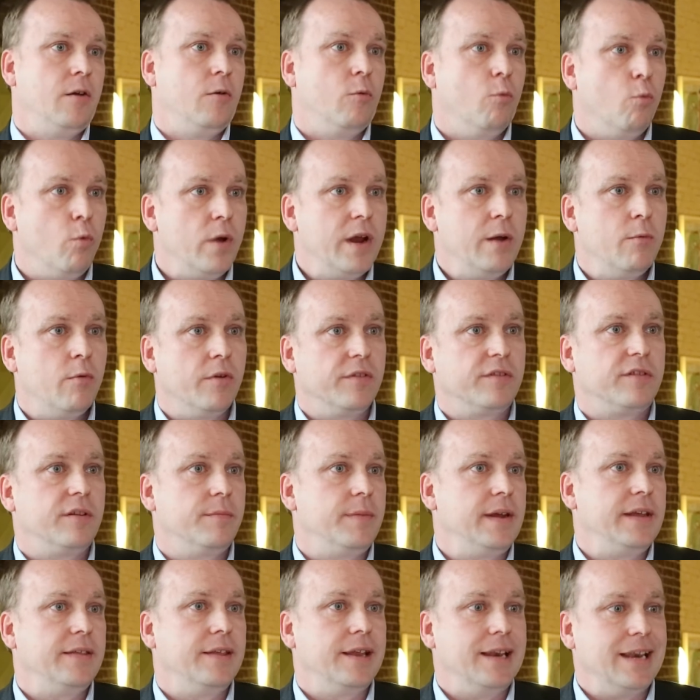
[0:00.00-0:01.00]
We want
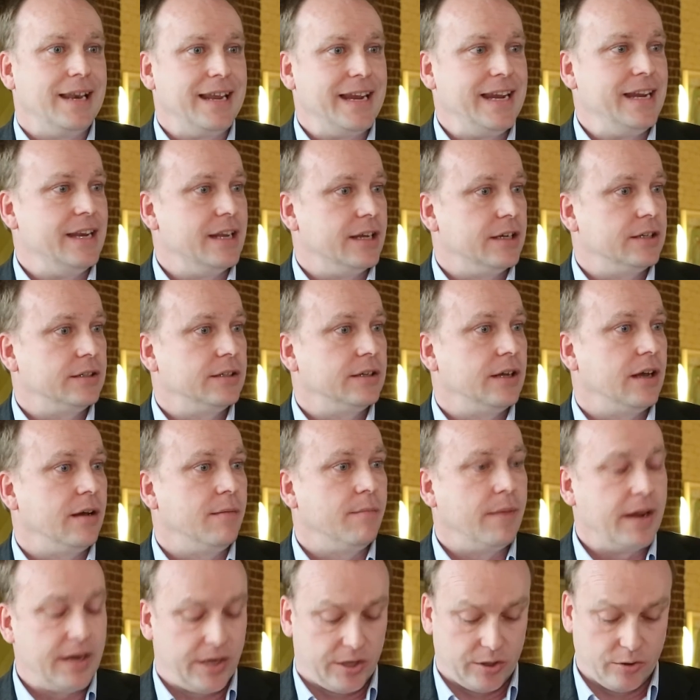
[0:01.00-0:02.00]
to be the leader
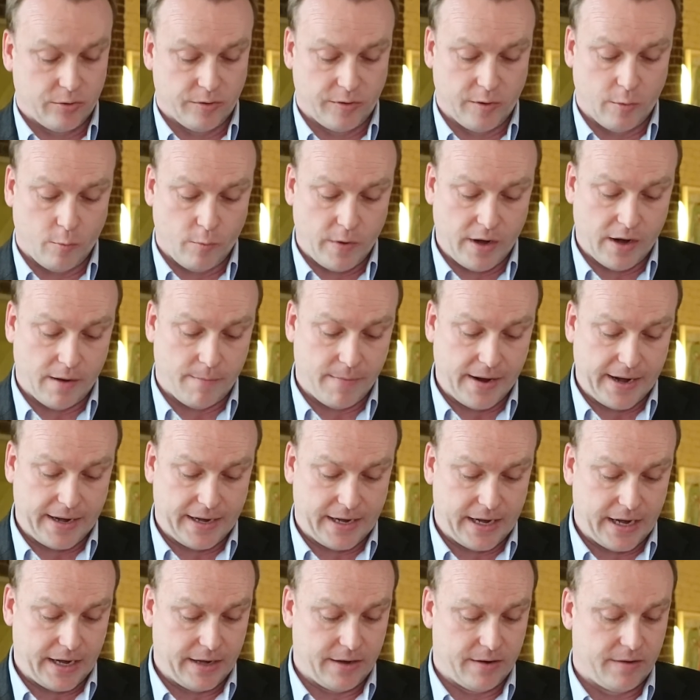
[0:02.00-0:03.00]
and make sure that we are
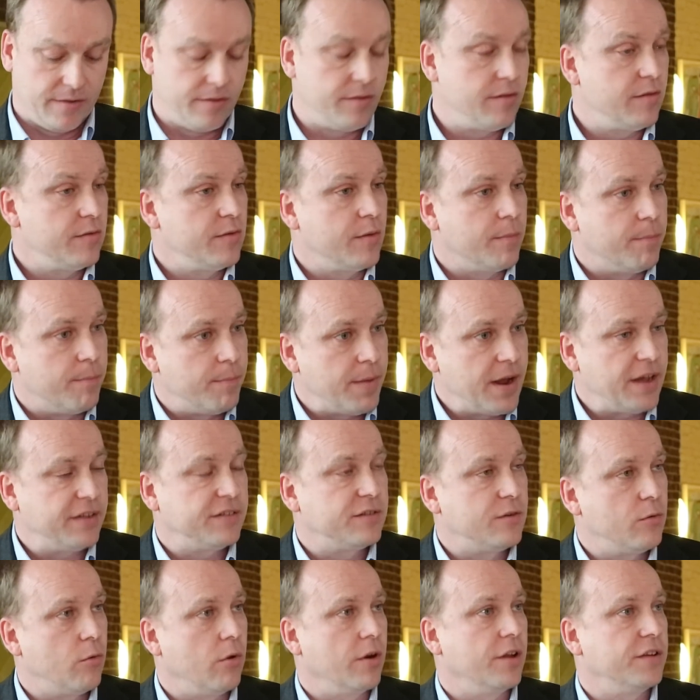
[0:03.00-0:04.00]
making the
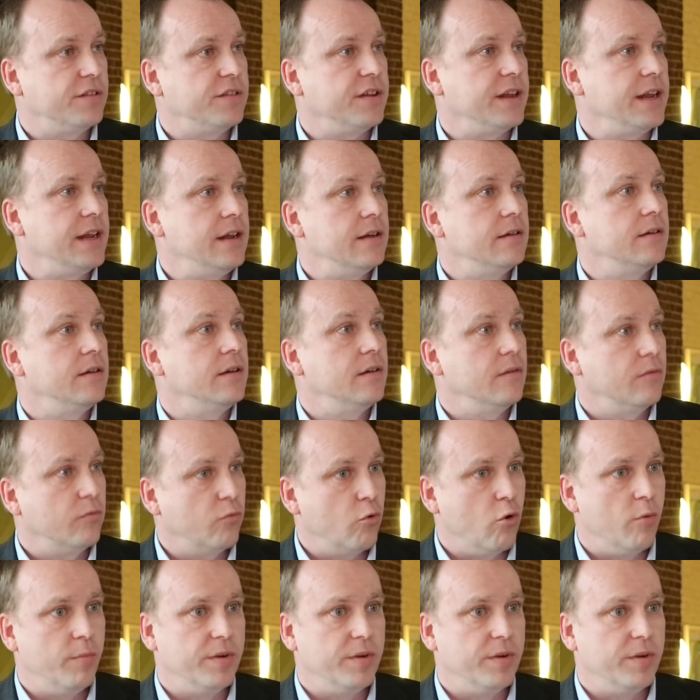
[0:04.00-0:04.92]
best quality raw